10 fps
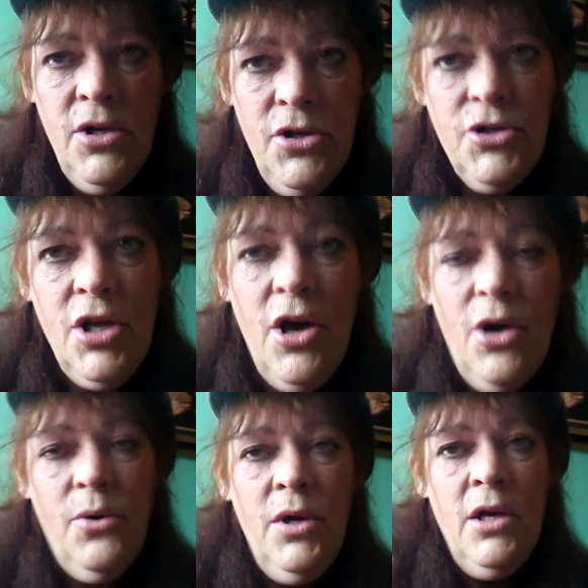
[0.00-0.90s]

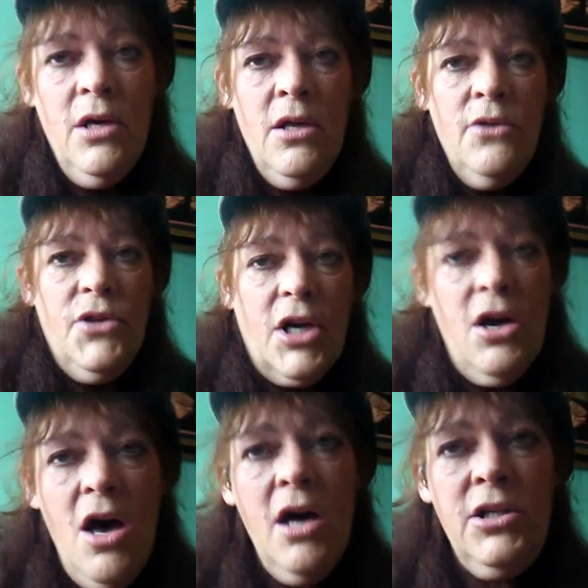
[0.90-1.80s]
So, the
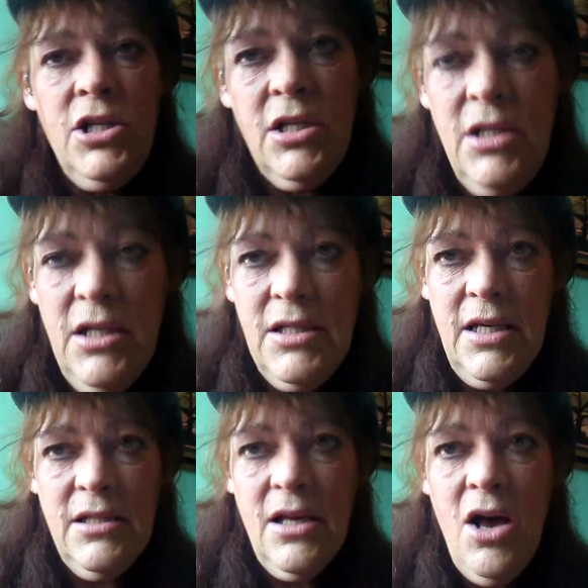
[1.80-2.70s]
consciousness,
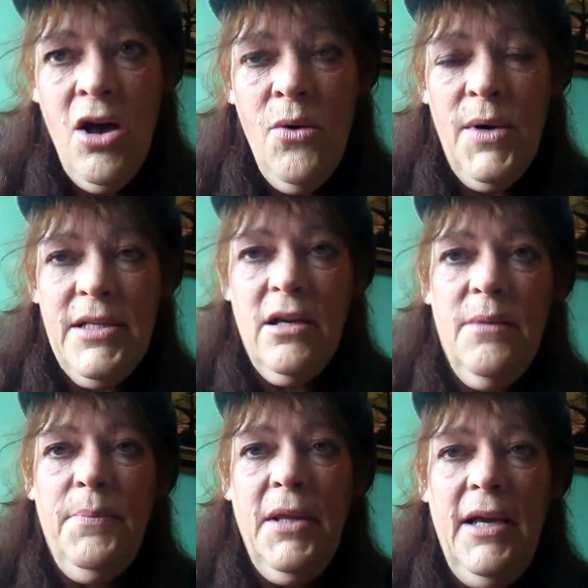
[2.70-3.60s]
it's always on
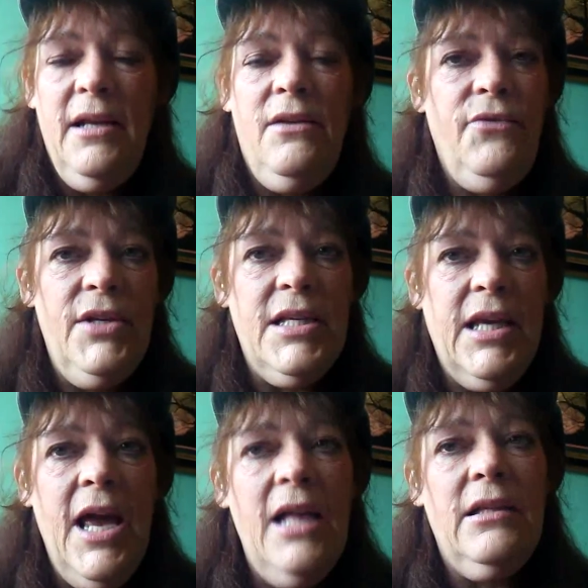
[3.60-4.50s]
a planet in
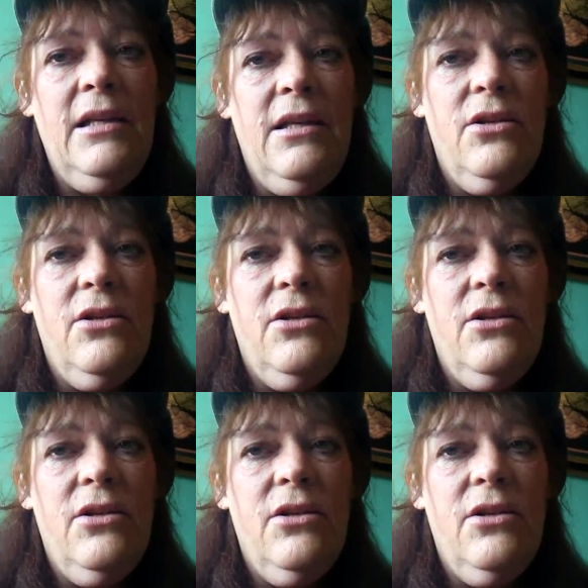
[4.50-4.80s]
physicality.